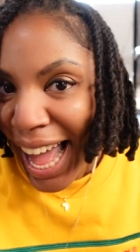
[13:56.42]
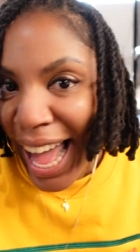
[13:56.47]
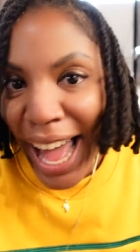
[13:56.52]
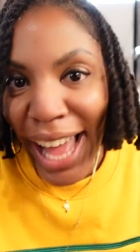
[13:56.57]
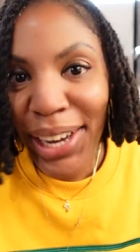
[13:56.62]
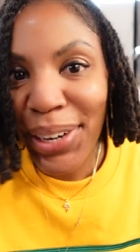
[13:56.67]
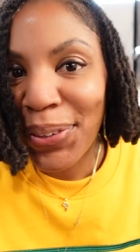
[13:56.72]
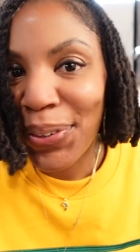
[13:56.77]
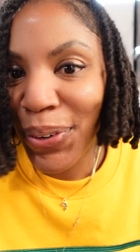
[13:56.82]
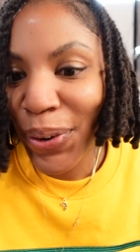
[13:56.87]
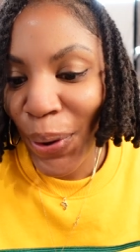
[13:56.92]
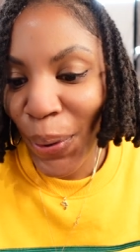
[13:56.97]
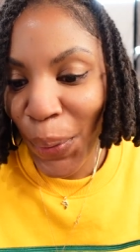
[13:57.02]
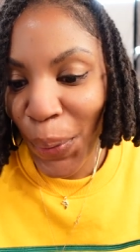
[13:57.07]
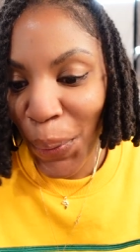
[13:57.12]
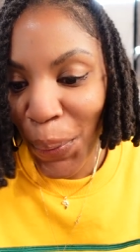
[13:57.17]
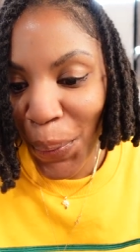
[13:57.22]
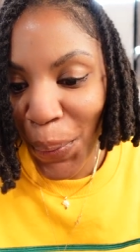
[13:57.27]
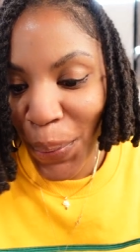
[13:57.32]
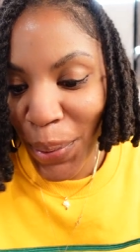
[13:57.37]
I don't know
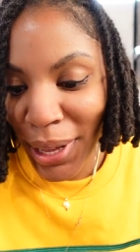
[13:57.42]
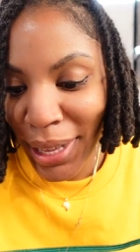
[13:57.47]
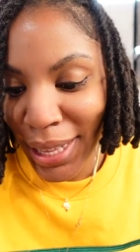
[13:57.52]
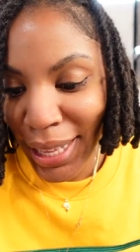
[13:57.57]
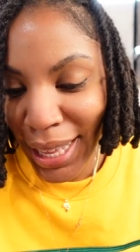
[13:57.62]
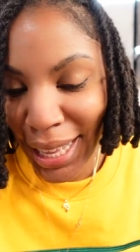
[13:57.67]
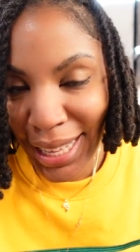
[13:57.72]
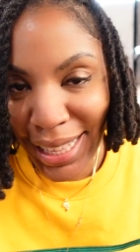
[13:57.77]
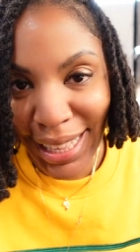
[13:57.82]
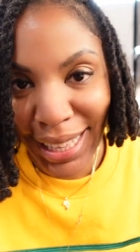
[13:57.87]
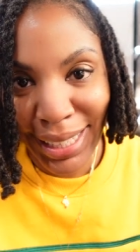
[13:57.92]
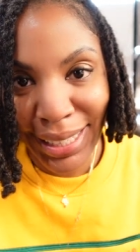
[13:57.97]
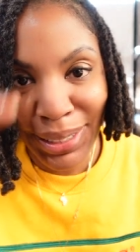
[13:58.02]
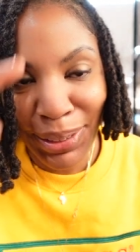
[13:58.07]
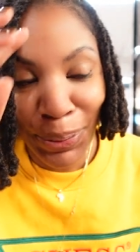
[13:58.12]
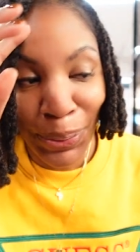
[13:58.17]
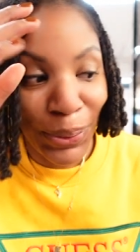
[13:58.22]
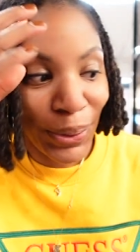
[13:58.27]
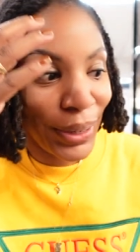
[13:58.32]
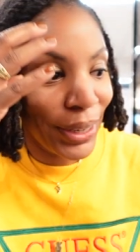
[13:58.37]
what I just
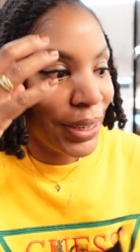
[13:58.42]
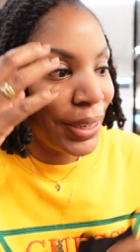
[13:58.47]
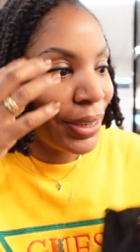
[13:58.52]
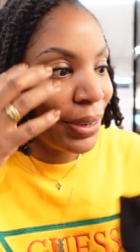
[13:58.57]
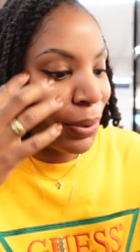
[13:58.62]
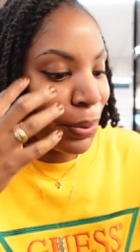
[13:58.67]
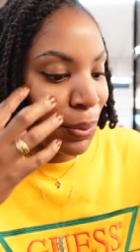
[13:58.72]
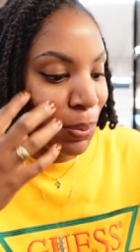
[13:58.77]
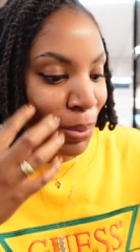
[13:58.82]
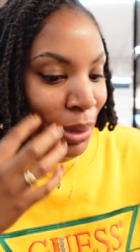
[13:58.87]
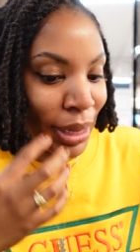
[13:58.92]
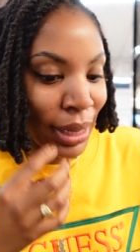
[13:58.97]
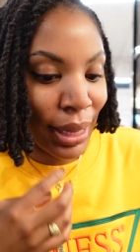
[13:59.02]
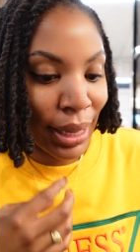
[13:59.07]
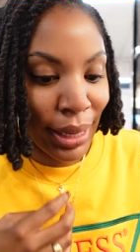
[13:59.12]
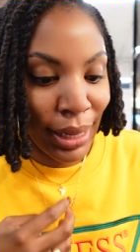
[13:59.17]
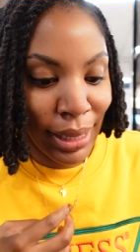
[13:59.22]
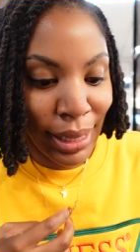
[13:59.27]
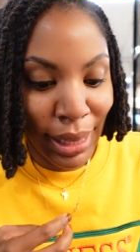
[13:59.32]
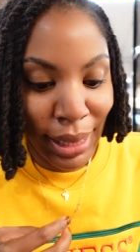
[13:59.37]
ordered. Oh my
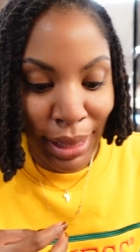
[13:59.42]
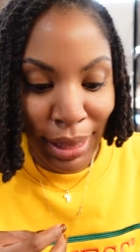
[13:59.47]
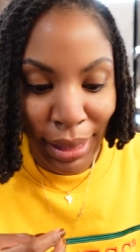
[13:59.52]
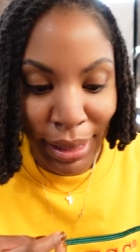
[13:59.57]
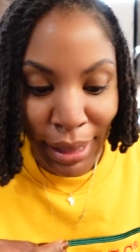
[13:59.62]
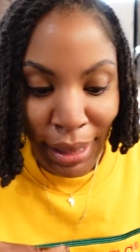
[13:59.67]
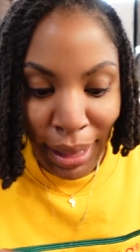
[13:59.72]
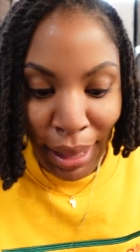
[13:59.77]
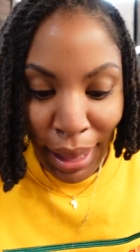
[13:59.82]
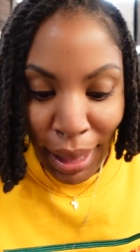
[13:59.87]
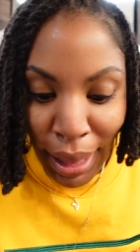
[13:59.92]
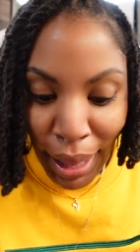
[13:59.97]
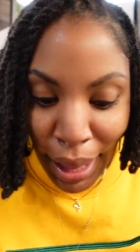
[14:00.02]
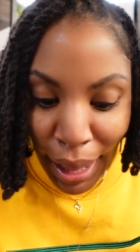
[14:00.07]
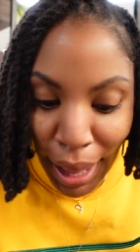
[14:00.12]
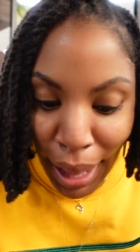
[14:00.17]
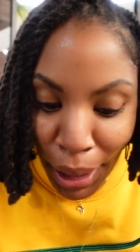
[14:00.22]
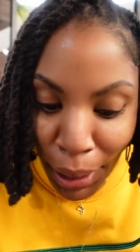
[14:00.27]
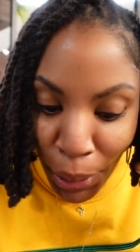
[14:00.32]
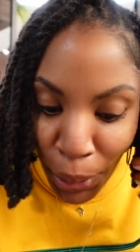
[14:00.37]
gosh.
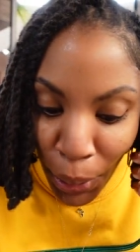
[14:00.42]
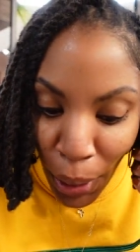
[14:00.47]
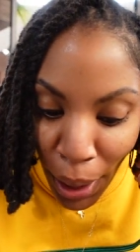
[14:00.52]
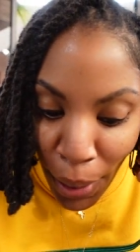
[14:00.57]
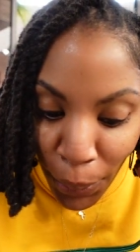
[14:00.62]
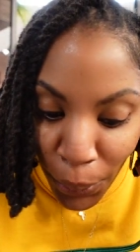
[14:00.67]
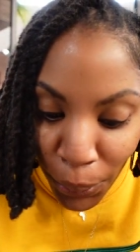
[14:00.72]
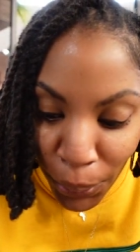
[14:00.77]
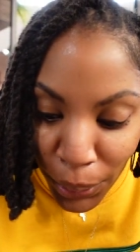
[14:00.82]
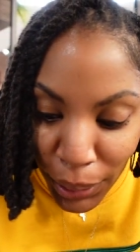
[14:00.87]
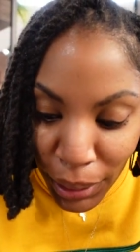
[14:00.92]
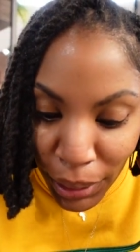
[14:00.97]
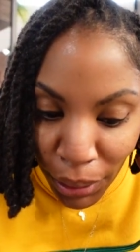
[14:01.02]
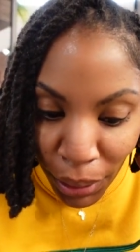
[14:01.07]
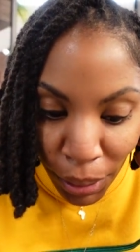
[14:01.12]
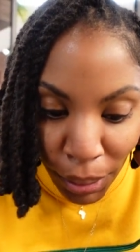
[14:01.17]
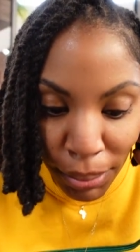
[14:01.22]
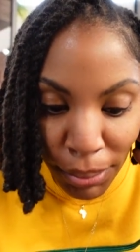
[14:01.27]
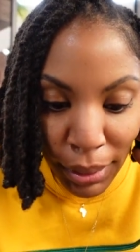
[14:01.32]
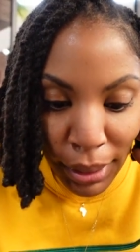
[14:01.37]
I really
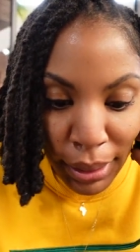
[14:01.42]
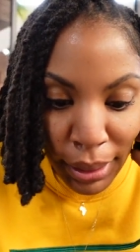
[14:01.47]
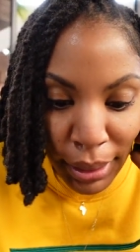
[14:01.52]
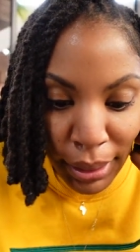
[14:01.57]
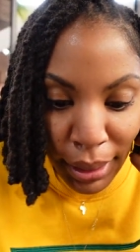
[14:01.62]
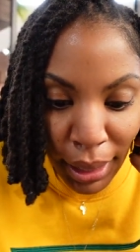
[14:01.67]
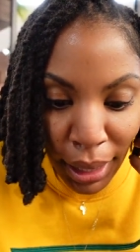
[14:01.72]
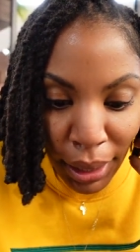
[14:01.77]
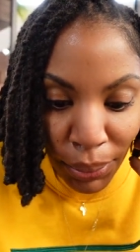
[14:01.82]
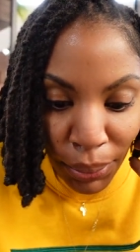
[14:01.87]
hope this is not